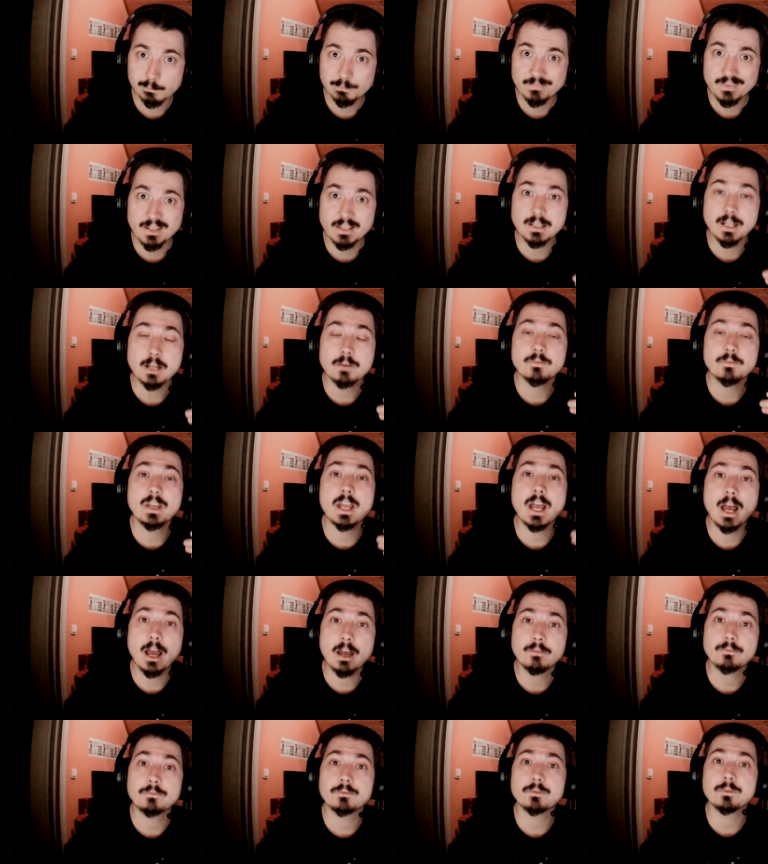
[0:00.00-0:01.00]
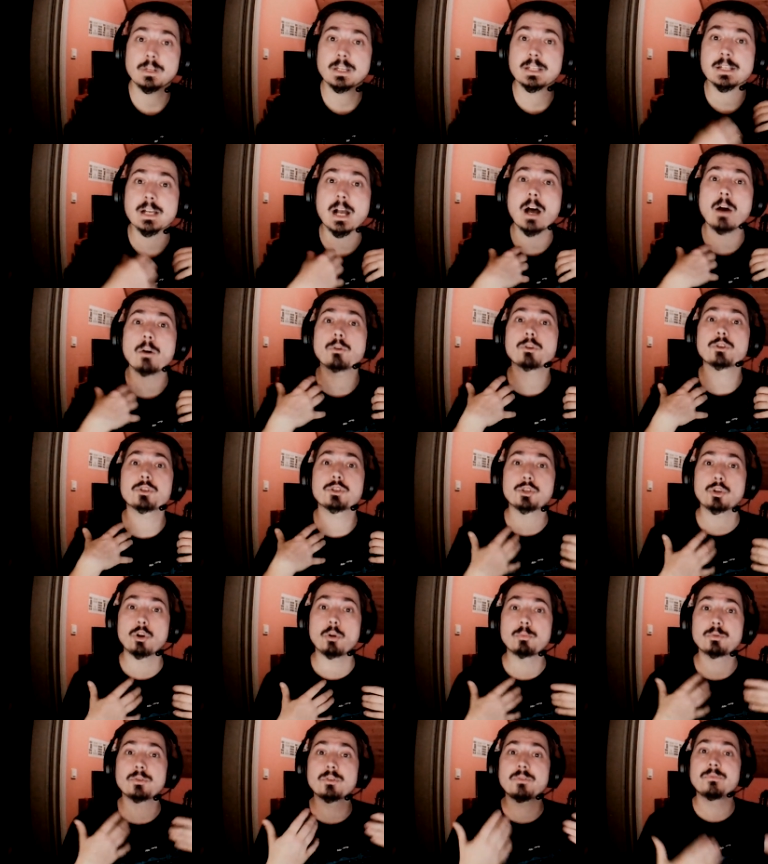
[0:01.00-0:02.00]
that we have to, it's our
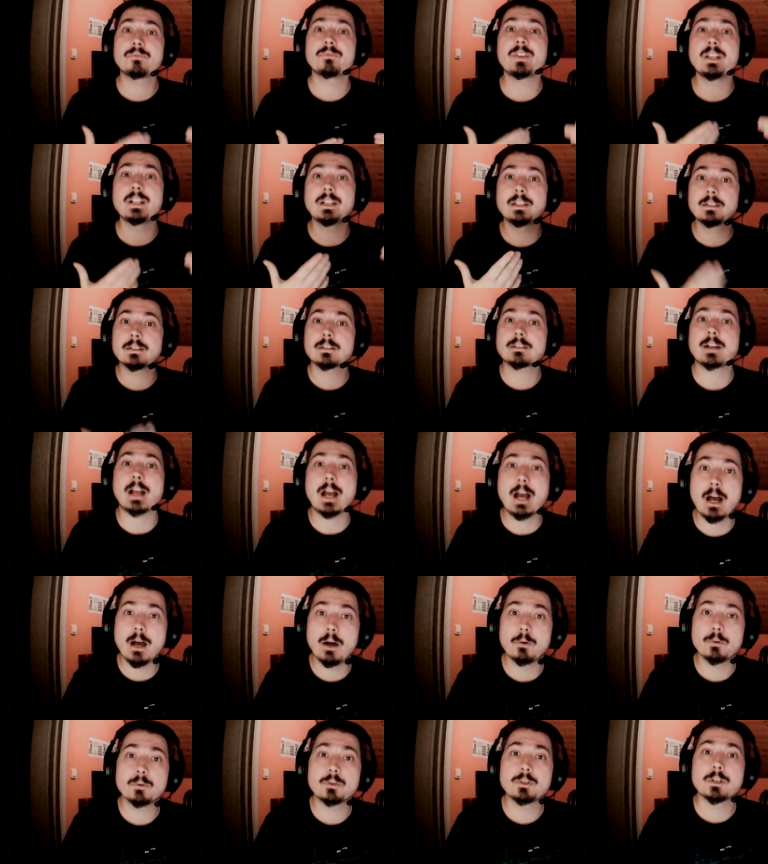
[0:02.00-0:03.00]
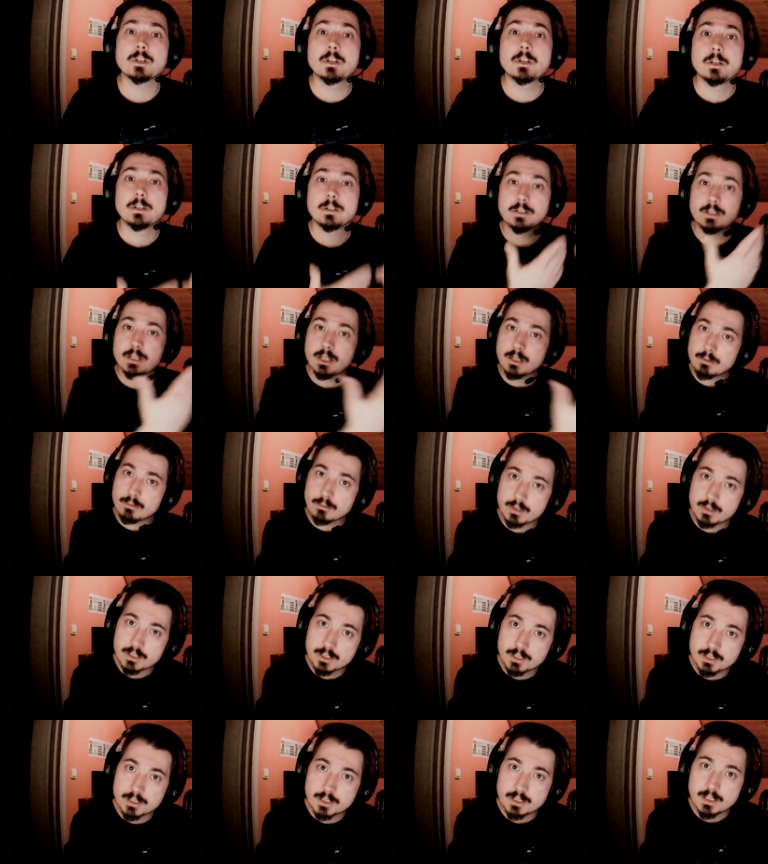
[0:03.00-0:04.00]
job to filter out
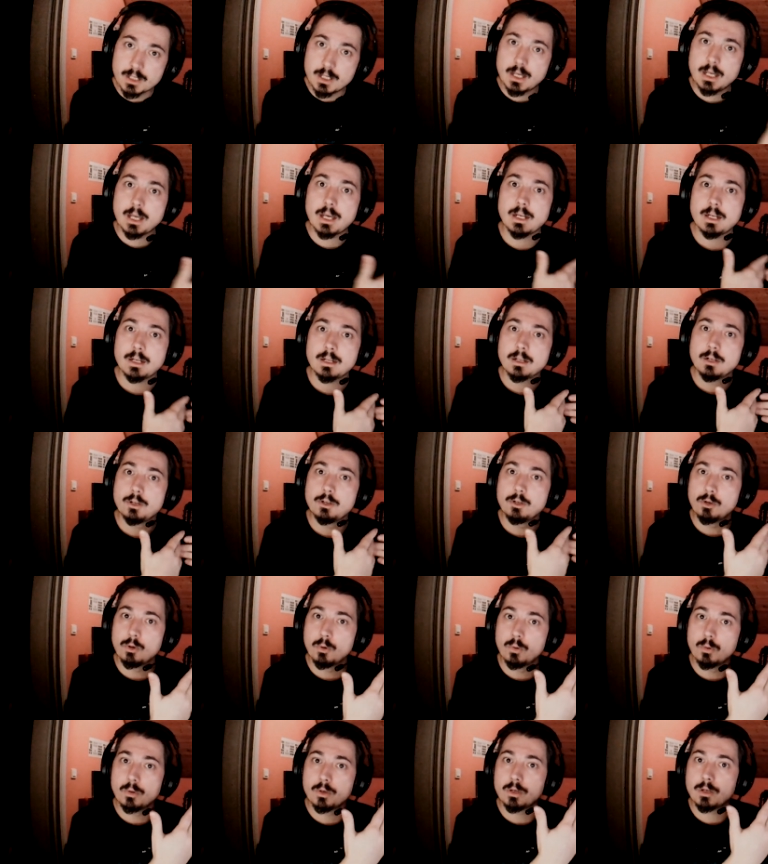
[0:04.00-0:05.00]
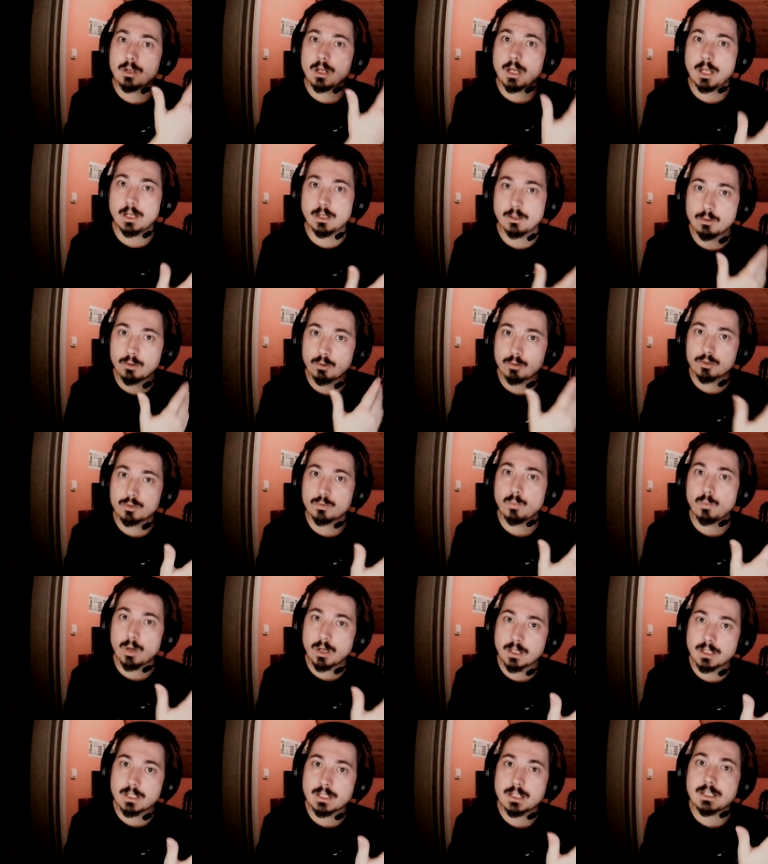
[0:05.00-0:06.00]
terrorists and not
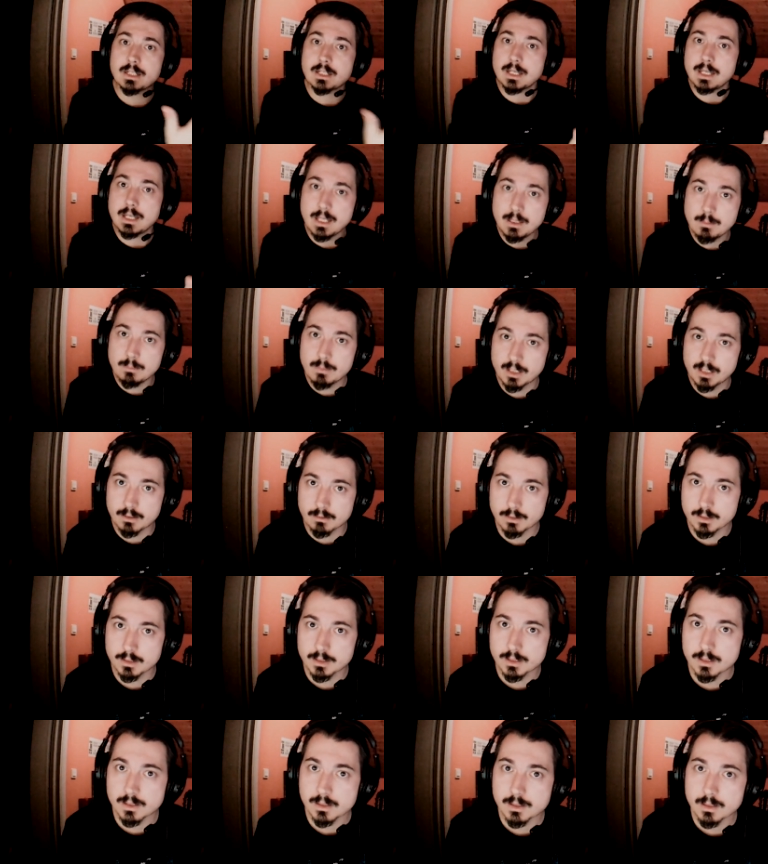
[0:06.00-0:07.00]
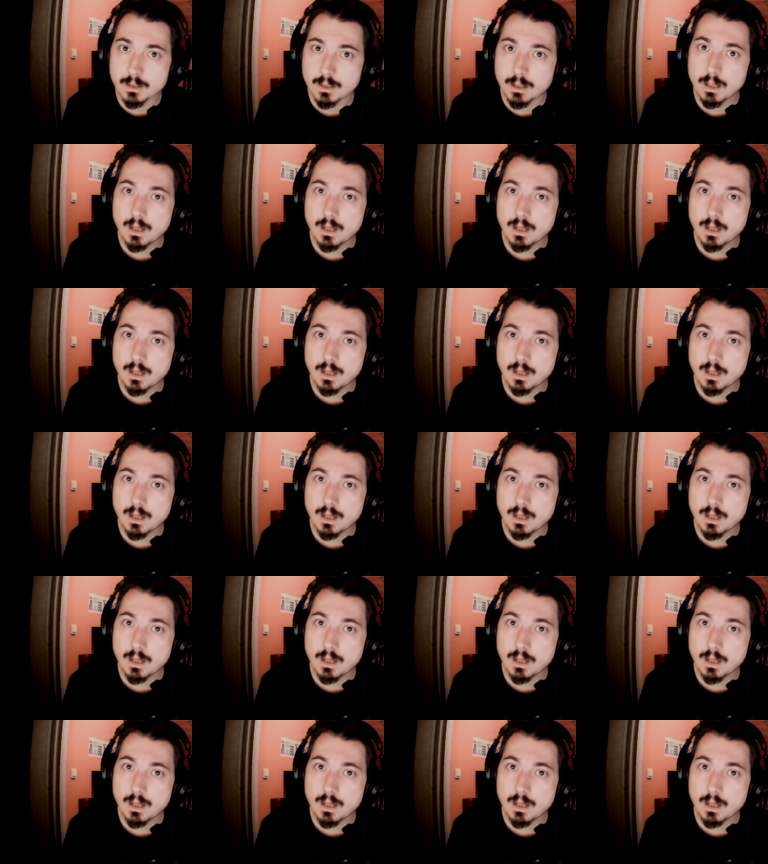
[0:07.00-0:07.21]
wanted immigrants.